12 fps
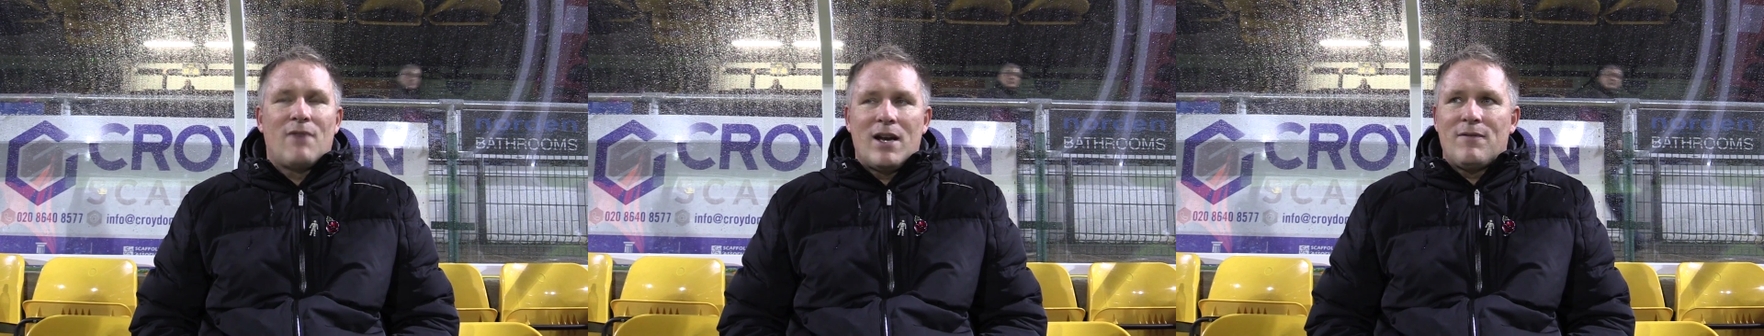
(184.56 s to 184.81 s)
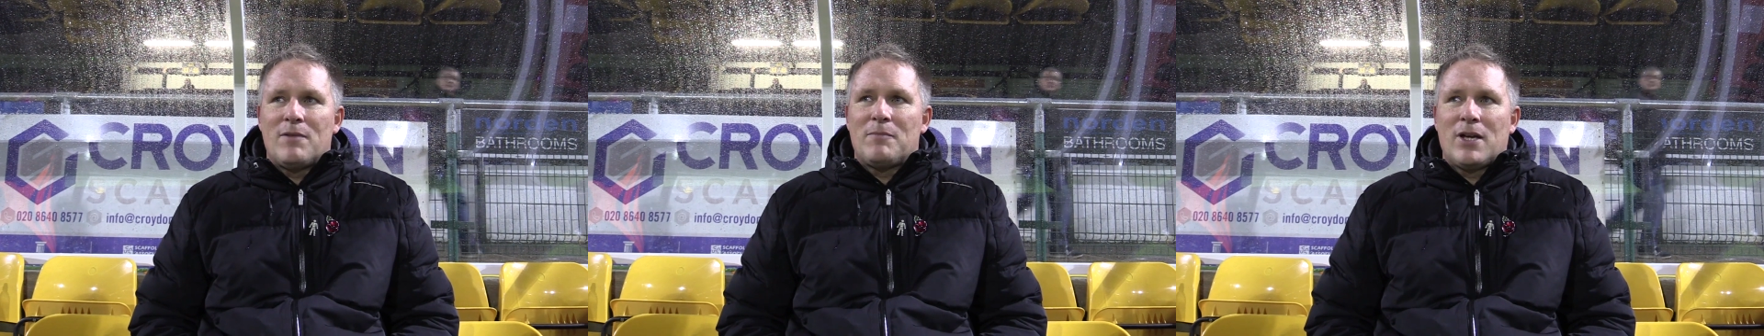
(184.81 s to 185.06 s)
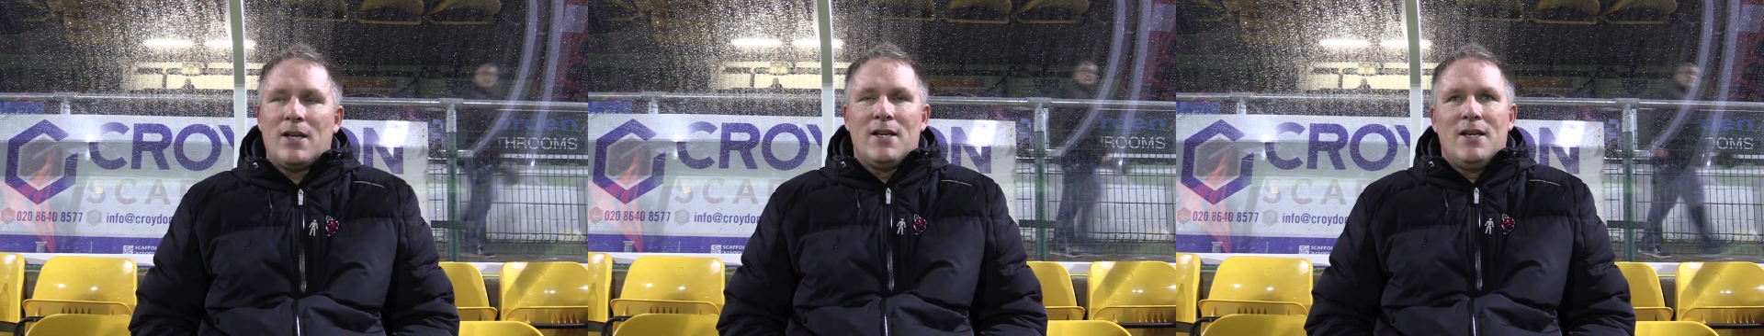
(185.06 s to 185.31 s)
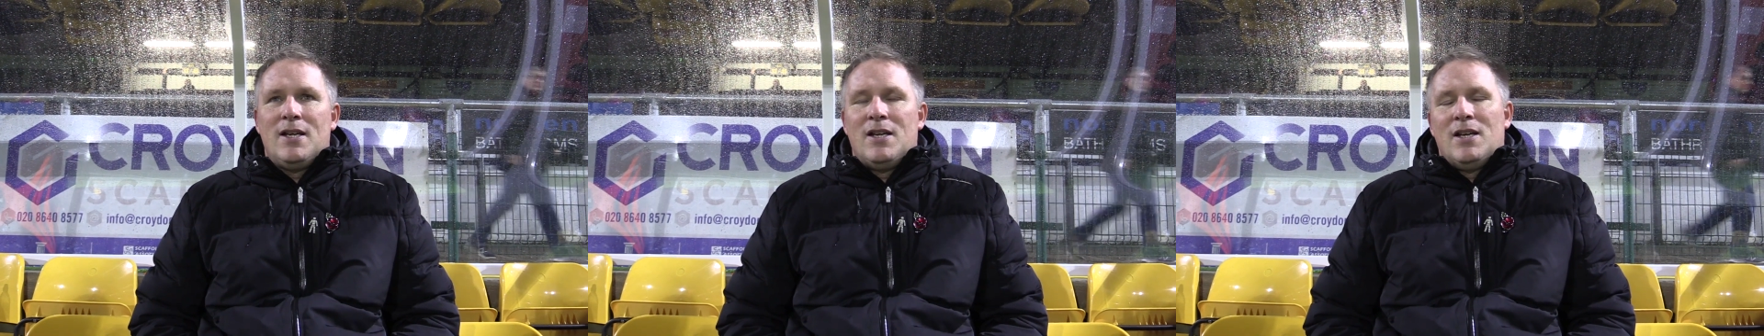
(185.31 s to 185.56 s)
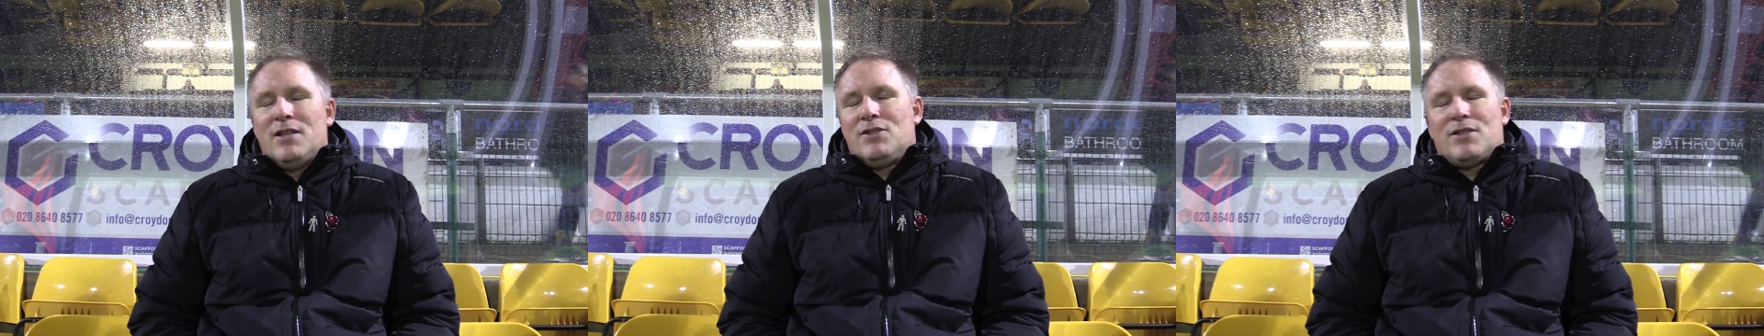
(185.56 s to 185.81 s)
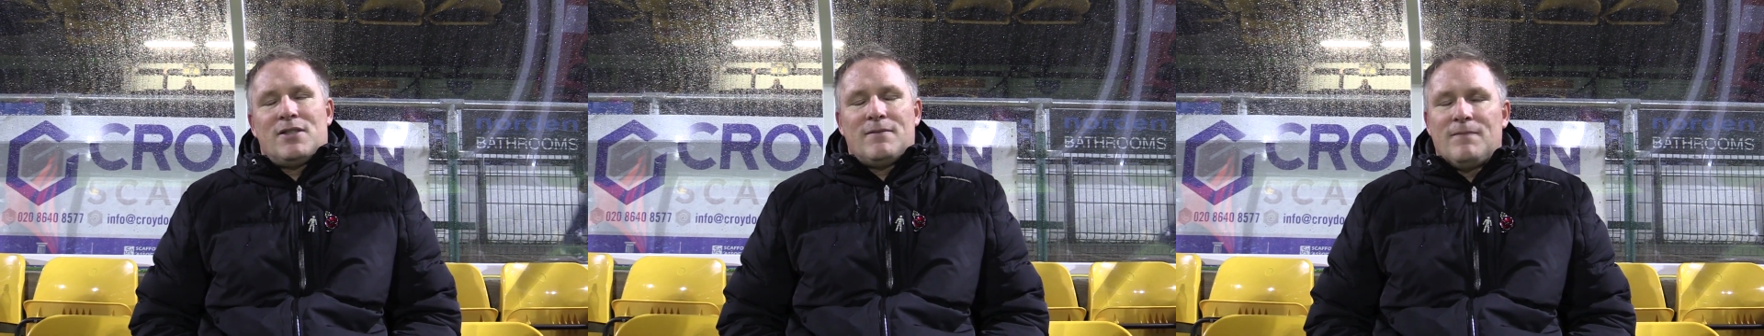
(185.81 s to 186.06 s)
irrelevant, but
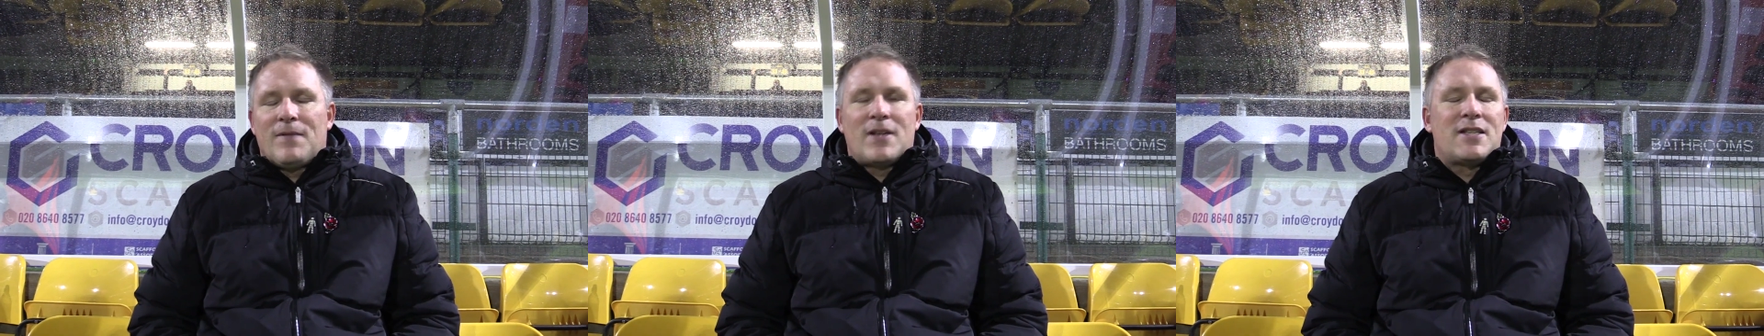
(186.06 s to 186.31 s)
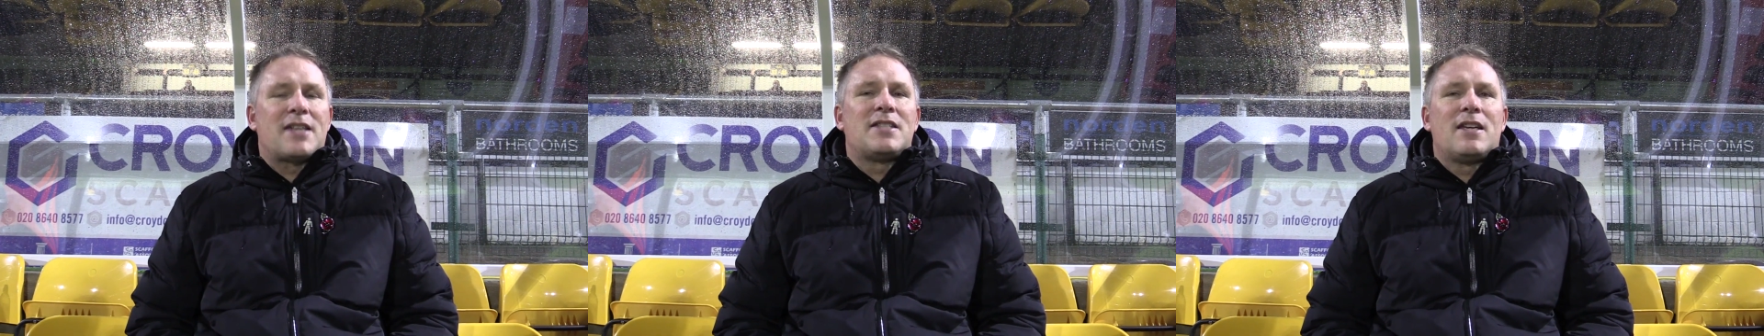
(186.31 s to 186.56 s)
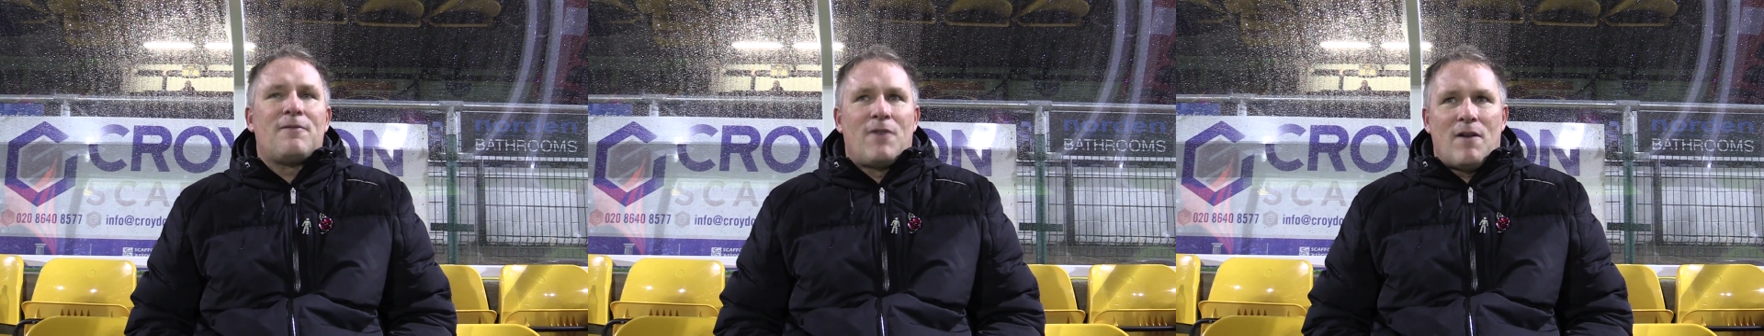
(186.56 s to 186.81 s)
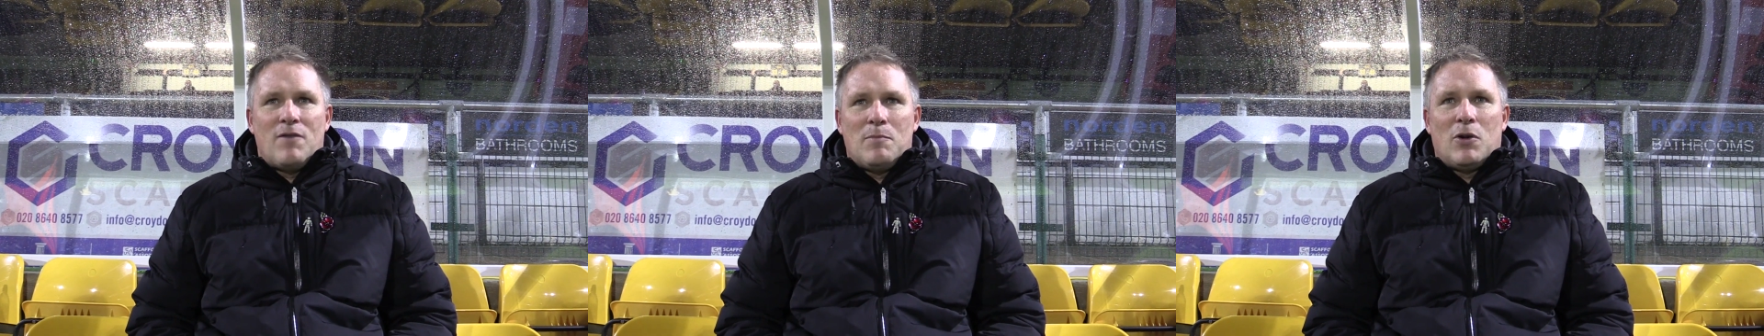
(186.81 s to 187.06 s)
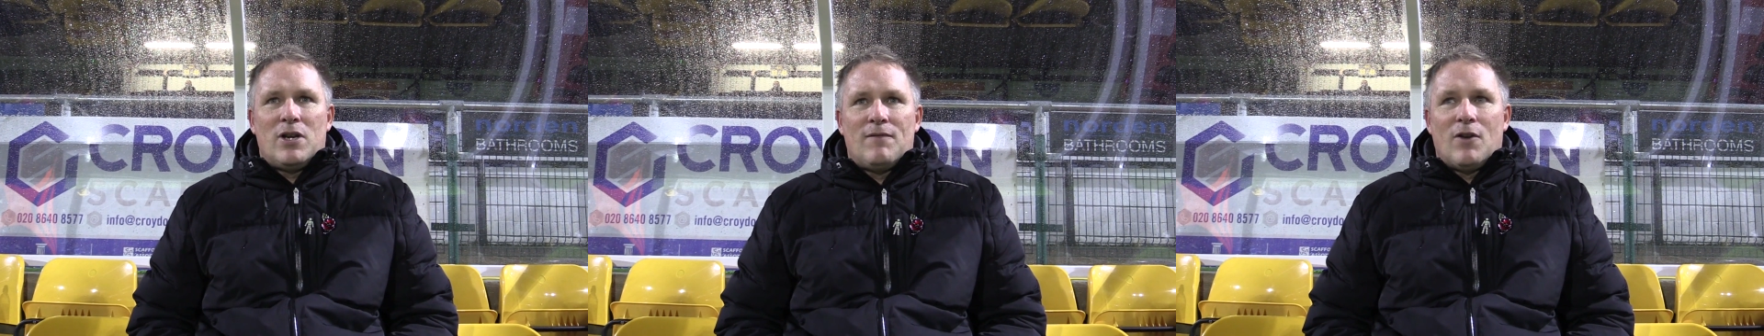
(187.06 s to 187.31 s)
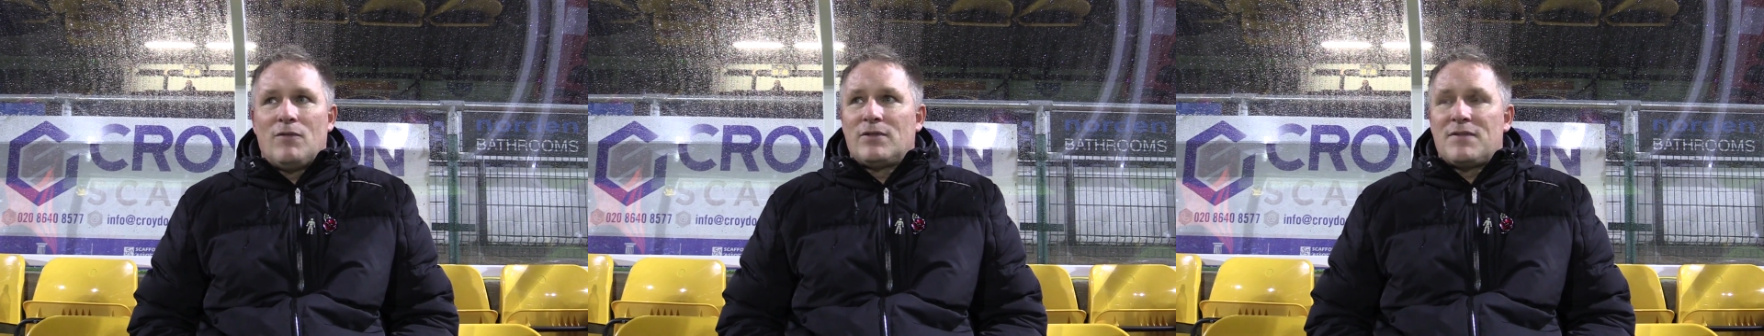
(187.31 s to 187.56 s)
just fantastic for everybody involved.